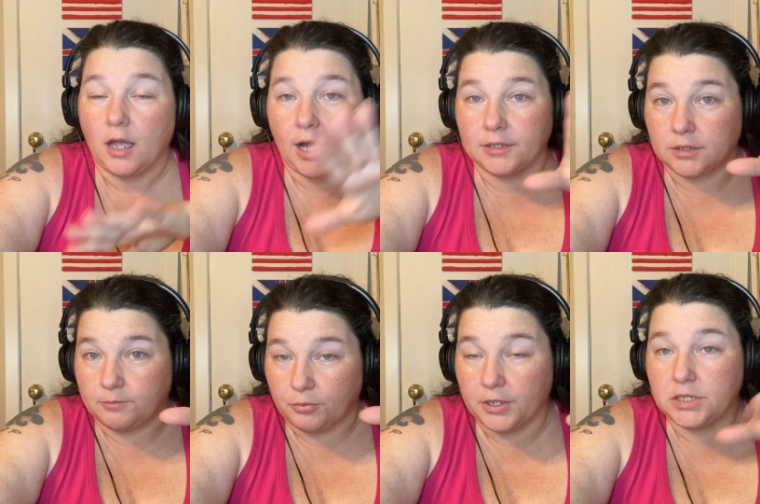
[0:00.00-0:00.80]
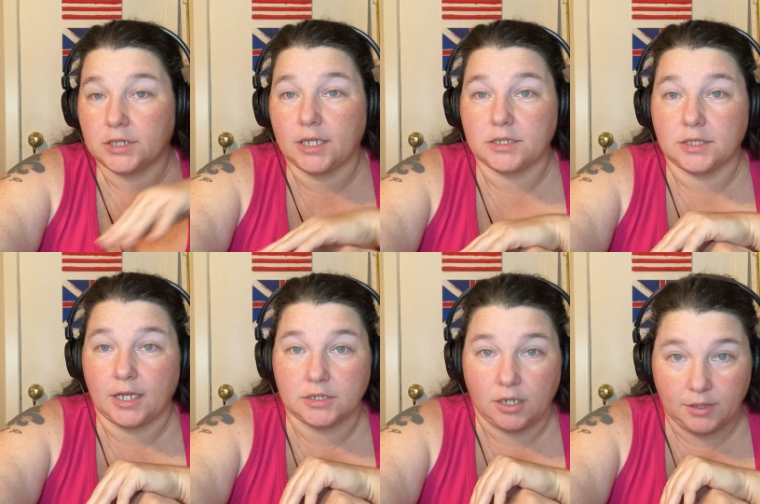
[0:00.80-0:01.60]
I appreciate
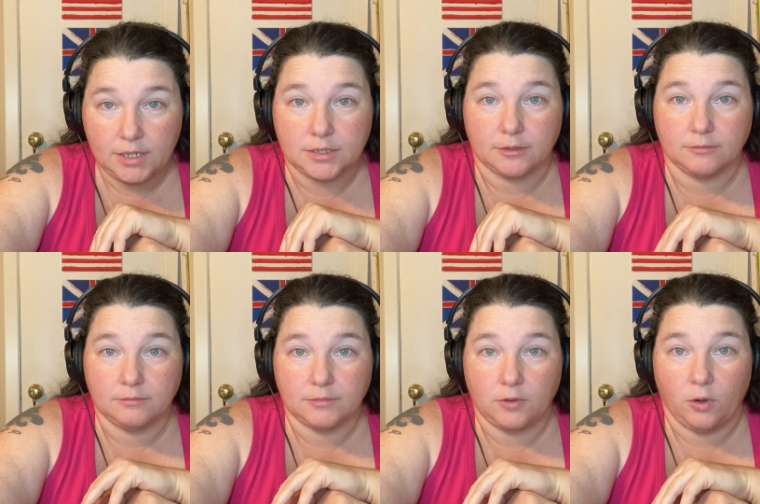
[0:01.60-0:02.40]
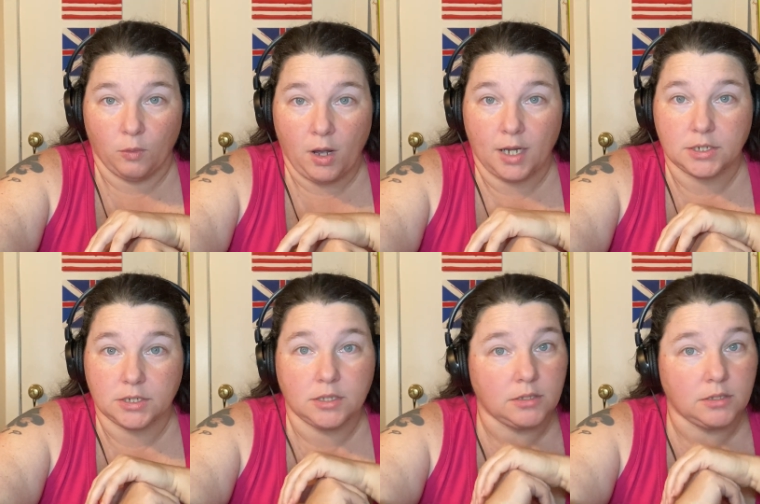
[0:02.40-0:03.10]
that y'all listen or watch.